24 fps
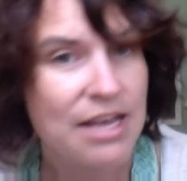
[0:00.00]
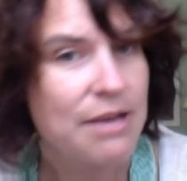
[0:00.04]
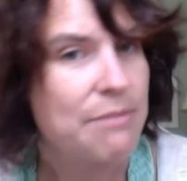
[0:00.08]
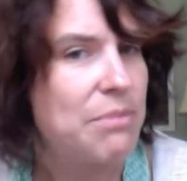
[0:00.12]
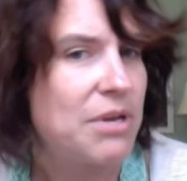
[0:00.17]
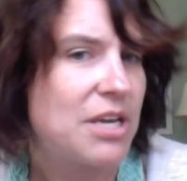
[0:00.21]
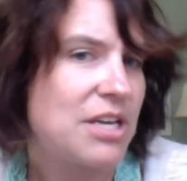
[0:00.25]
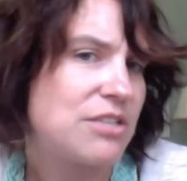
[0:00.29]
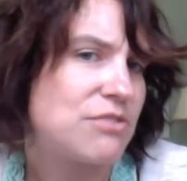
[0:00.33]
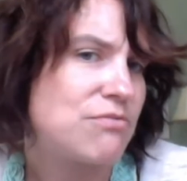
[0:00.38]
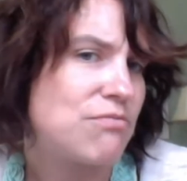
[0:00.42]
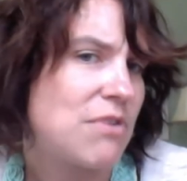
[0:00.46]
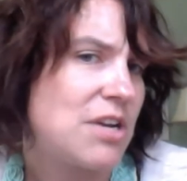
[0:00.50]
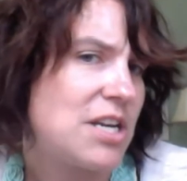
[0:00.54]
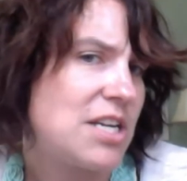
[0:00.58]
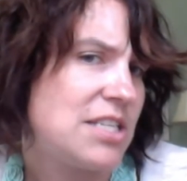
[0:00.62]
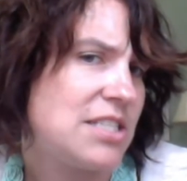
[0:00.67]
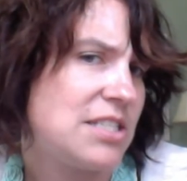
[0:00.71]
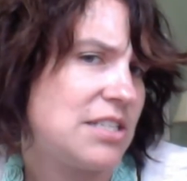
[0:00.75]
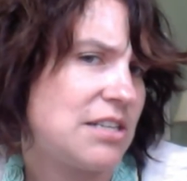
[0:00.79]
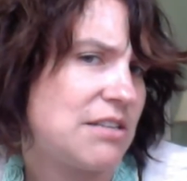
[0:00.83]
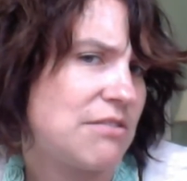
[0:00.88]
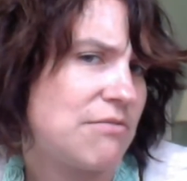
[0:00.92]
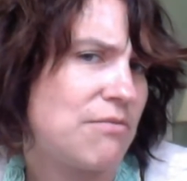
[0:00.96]
Because what
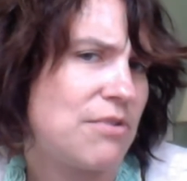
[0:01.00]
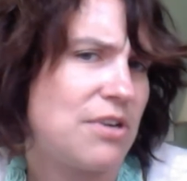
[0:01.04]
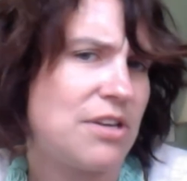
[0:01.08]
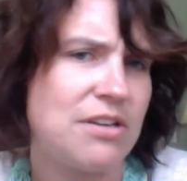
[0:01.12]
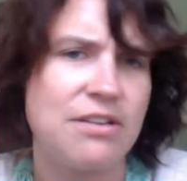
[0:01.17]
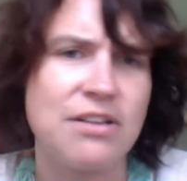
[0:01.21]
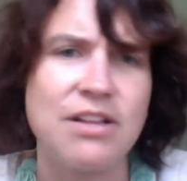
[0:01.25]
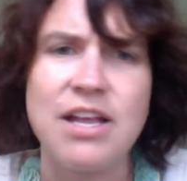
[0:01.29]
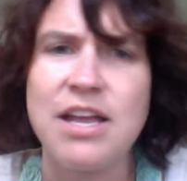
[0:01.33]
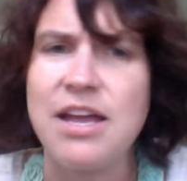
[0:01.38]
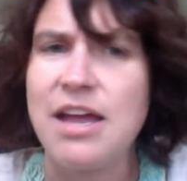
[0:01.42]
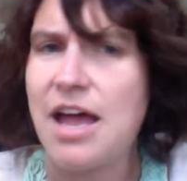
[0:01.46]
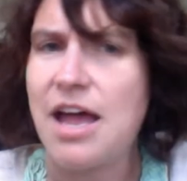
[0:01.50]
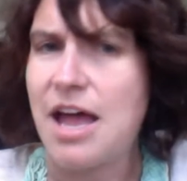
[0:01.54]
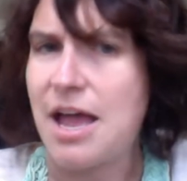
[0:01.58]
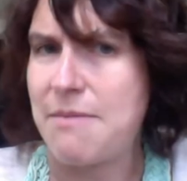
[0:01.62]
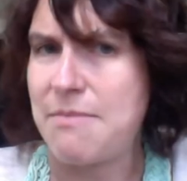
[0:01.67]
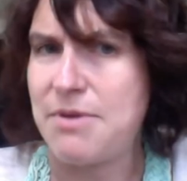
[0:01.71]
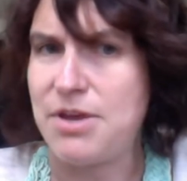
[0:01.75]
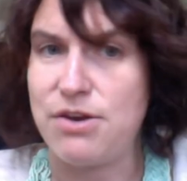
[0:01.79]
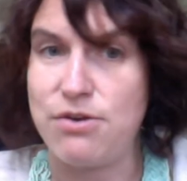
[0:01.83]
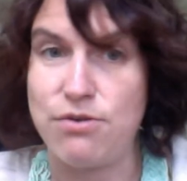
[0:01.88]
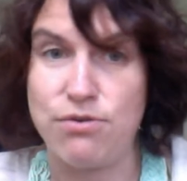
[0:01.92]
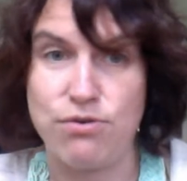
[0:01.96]
is it? Well, I
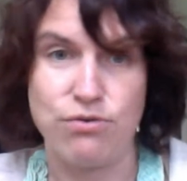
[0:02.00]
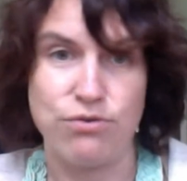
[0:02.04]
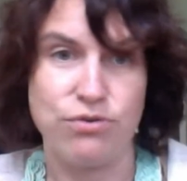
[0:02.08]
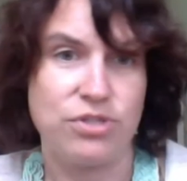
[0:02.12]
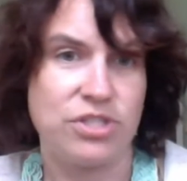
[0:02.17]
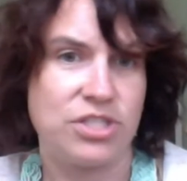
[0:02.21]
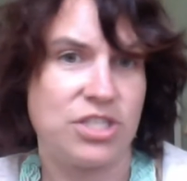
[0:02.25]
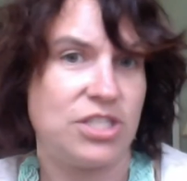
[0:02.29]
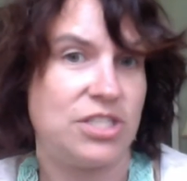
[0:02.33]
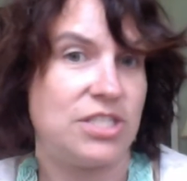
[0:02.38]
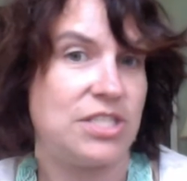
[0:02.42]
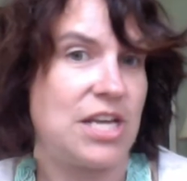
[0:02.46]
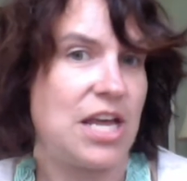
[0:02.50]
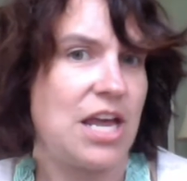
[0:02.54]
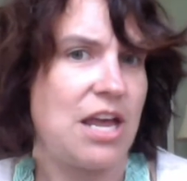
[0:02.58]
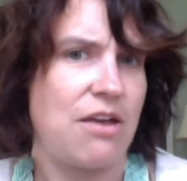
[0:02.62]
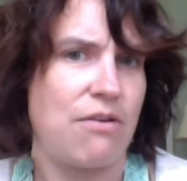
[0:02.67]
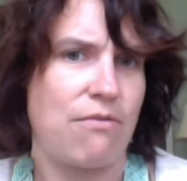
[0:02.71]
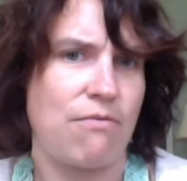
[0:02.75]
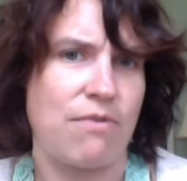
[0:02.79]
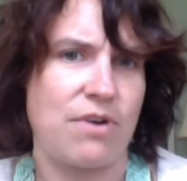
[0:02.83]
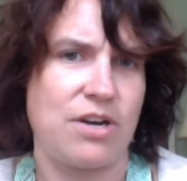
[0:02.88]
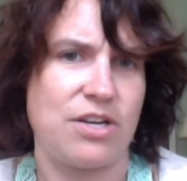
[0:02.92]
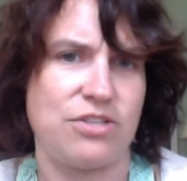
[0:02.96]
mean, who's to say
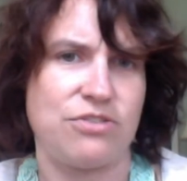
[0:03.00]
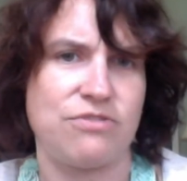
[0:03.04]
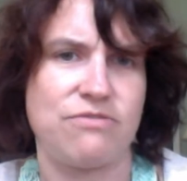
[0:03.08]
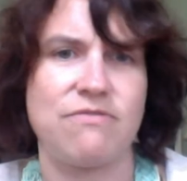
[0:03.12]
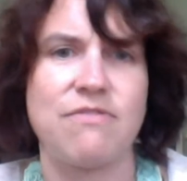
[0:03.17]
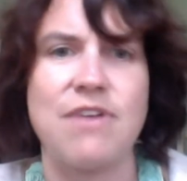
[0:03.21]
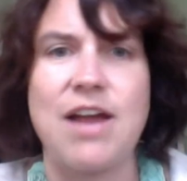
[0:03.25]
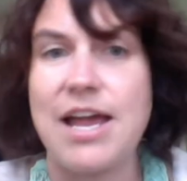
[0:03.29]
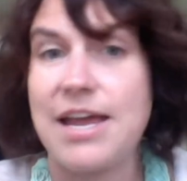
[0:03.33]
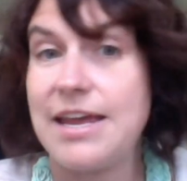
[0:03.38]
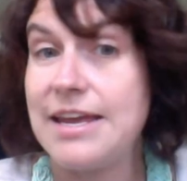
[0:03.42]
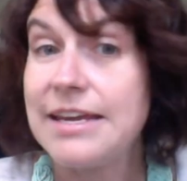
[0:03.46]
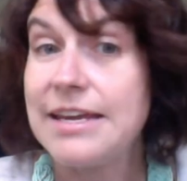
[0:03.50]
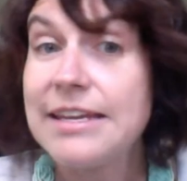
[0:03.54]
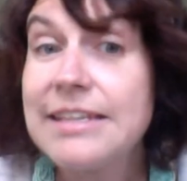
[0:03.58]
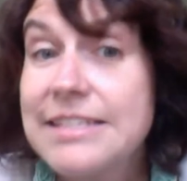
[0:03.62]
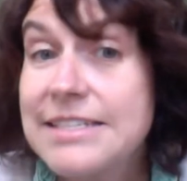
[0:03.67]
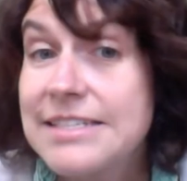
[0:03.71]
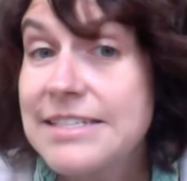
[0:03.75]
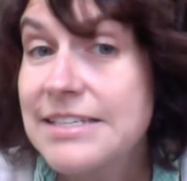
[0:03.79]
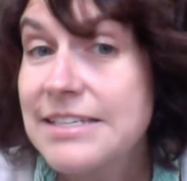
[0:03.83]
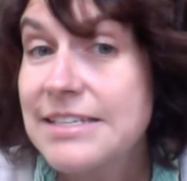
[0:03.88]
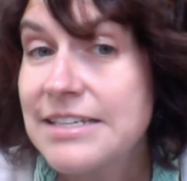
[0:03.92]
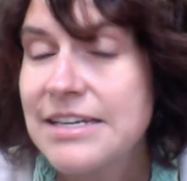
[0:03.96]
what is
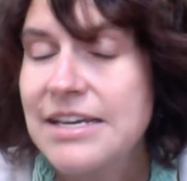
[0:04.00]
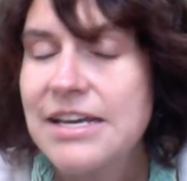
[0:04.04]
right?